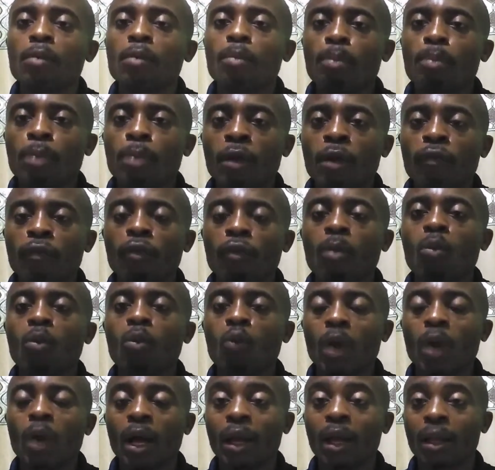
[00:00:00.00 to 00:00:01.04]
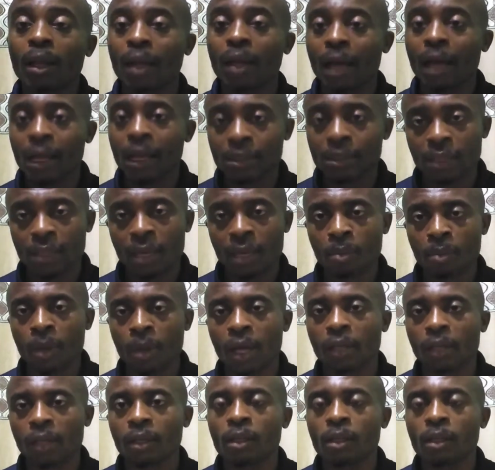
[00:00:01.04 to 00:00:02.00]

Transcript: perform well as a man.